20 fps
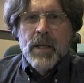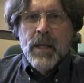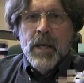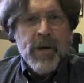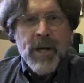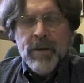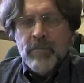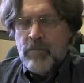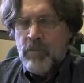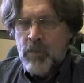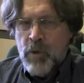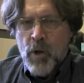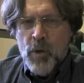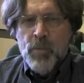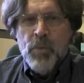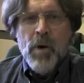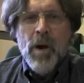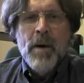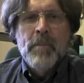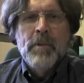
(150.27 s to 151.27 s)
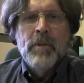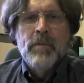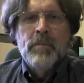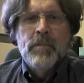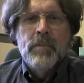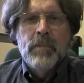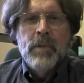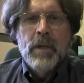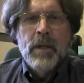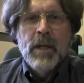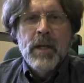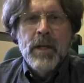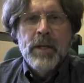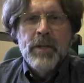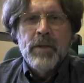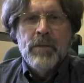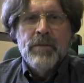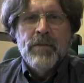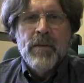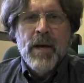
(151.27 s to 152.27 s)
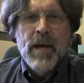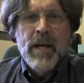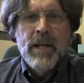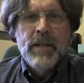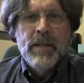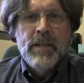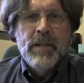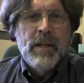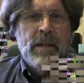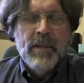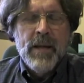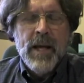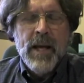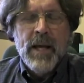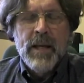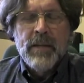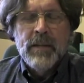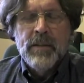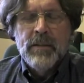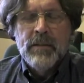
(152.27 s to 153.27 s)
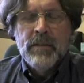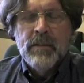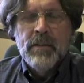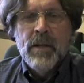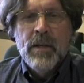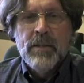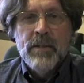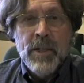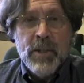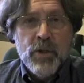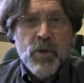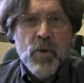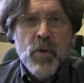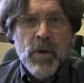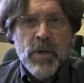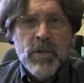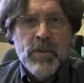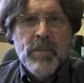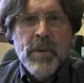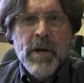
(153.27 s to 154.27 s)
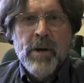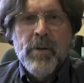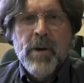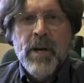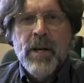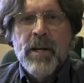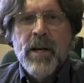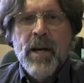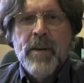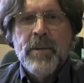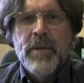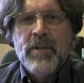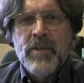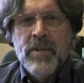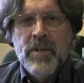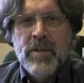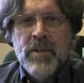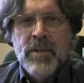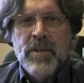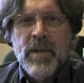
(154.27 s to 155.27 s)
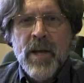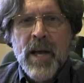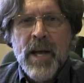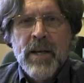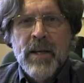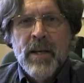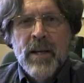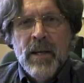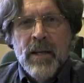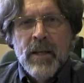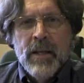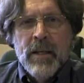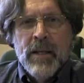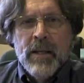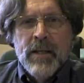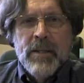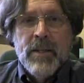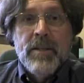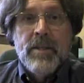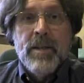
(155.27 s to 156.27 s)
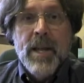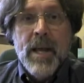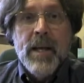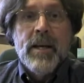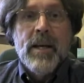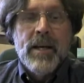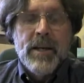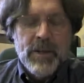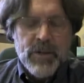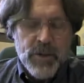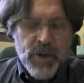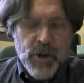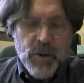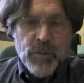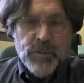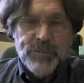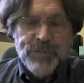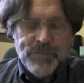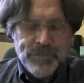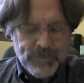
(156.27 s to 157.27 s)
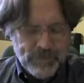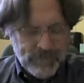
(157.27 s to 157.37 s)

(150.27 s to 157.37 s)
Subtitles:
Yet, no problem. You'll find that this course, Microeconomics, is designed to stand on its own.